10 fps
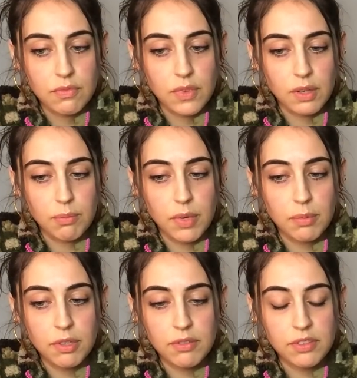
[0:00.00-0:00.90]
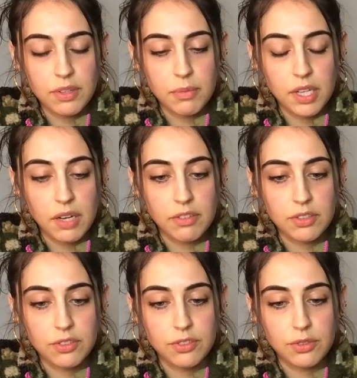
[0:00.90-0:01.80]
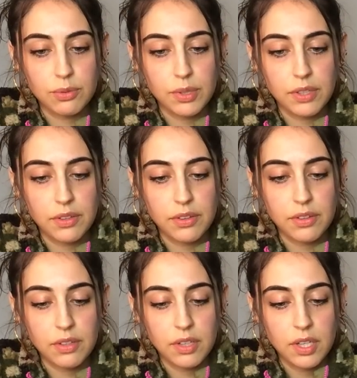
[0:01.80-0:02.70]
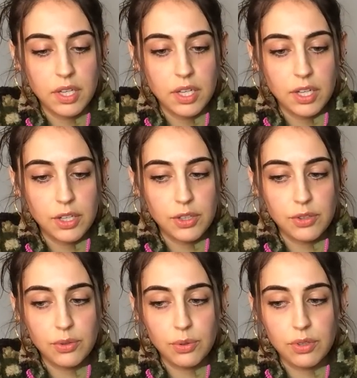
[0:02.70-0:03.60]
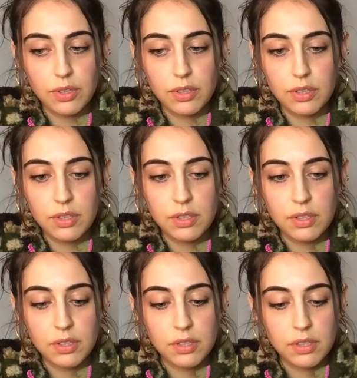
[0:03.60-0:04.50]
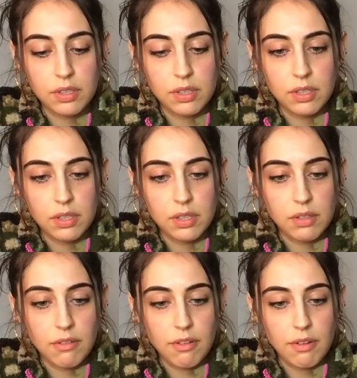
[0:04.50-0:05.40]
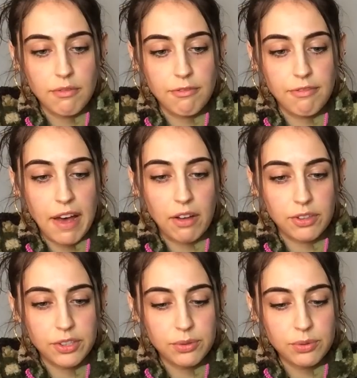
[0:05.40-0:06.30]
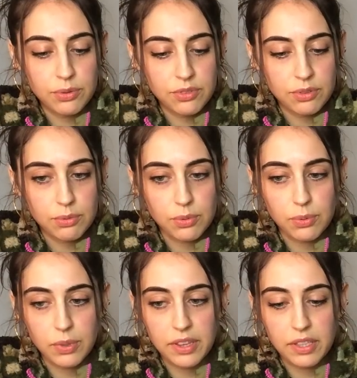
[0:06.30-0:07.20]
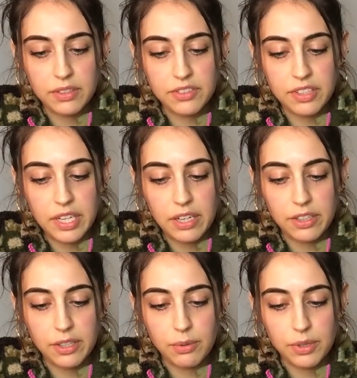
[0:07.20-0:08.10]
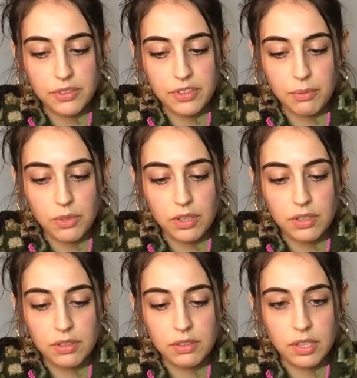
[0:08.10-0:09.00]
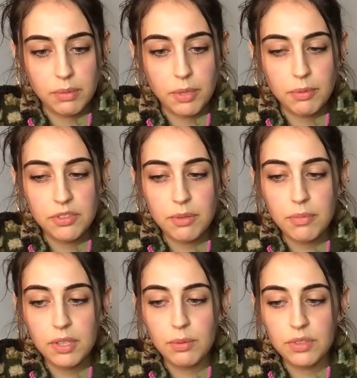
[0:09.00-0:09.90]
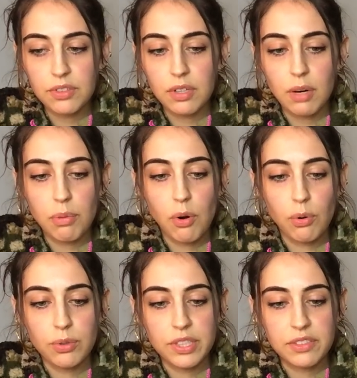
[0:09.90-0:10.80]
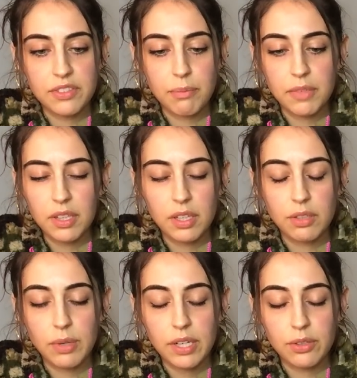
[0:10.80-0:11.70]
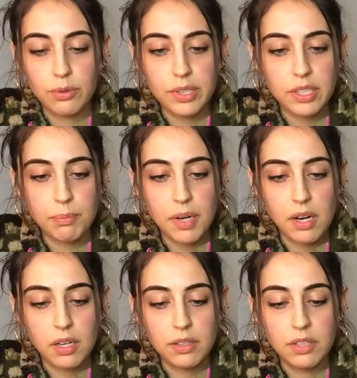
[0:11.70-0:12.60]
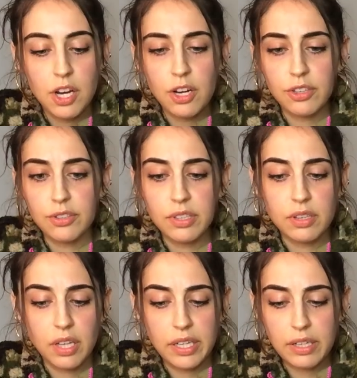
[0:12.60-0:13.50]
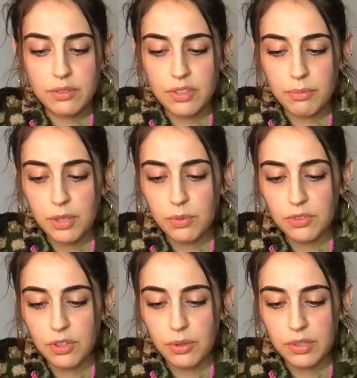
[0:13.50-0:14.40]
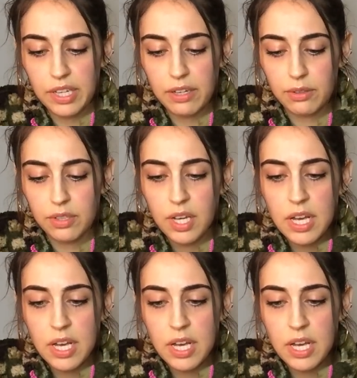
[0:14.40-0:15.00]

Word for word: Like maybe even something having to do with your values within a scenario with someone. Like maybe somebody wasn't upholding something that you had agreed upon, or you didn't like how something was going down,